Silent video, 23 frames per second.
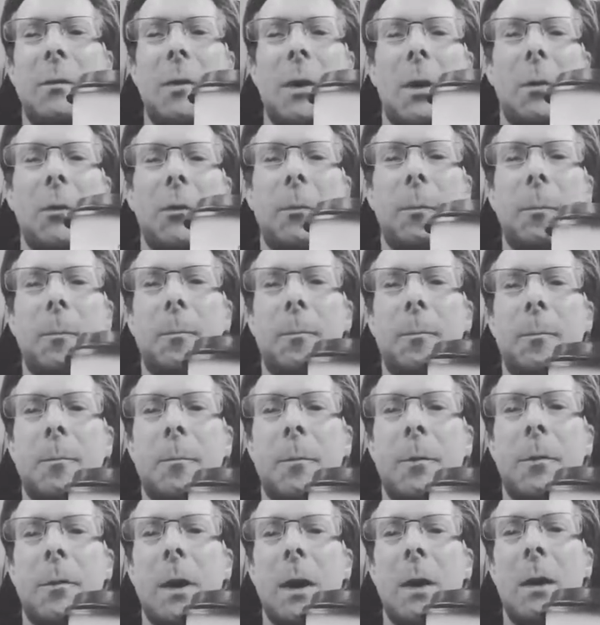I'll
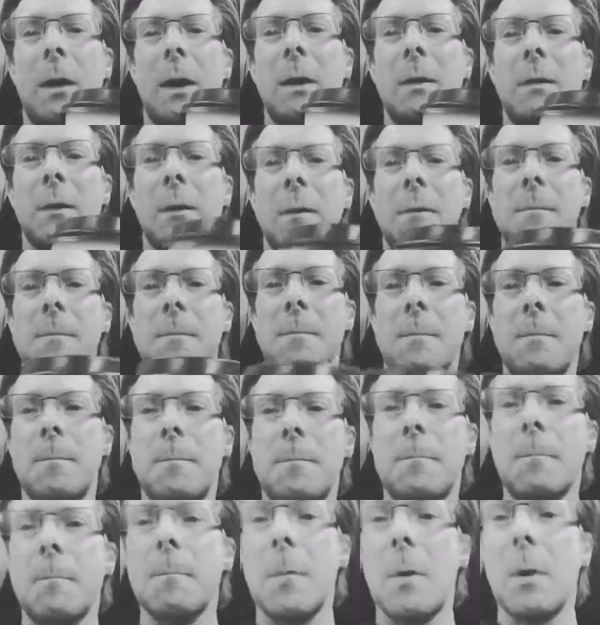see you later.
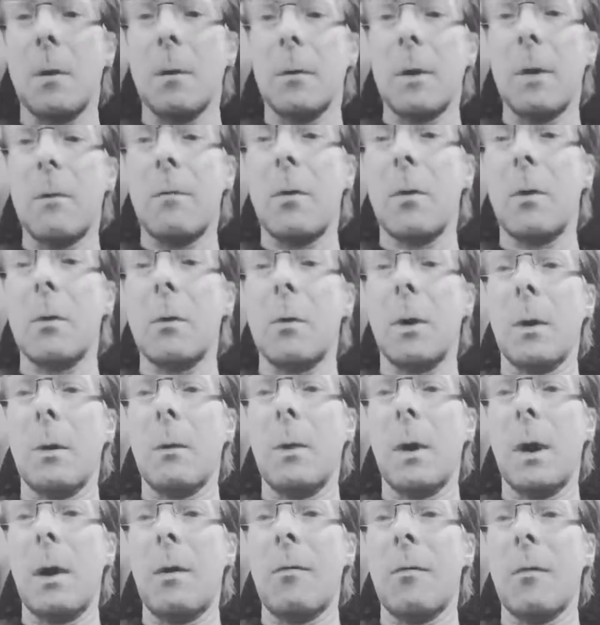I'll give you a quick
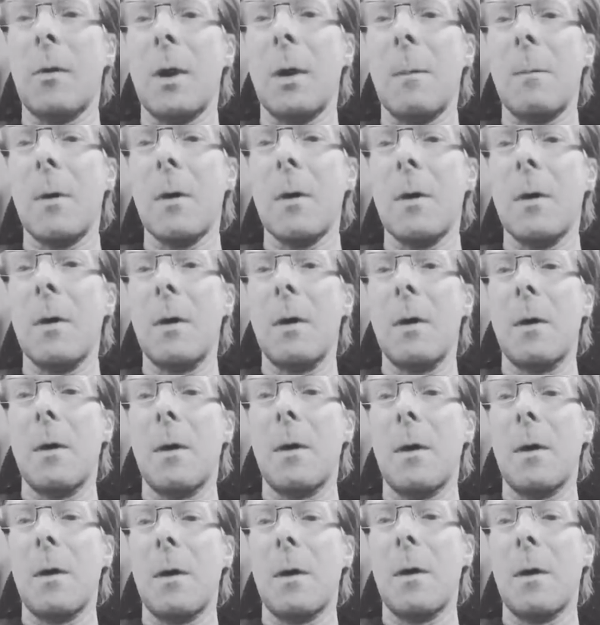wave, Emma,
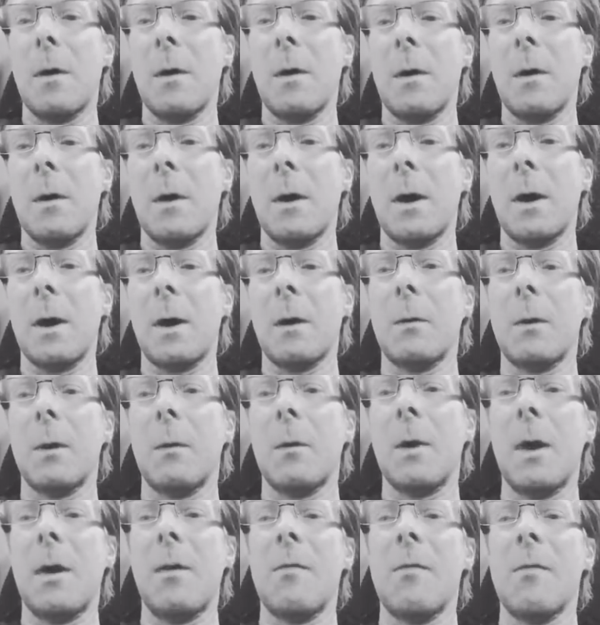and a quick
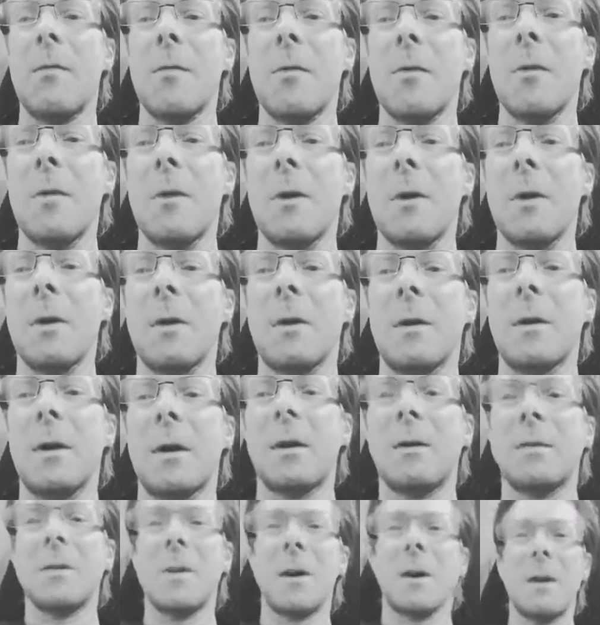wave,
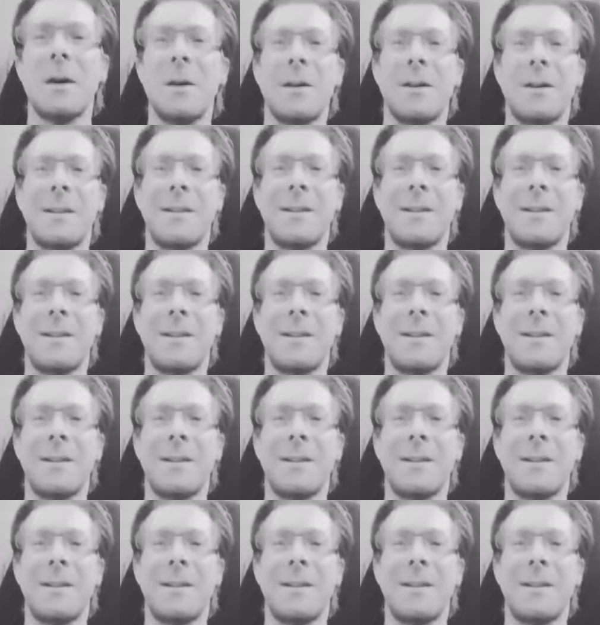and Jar.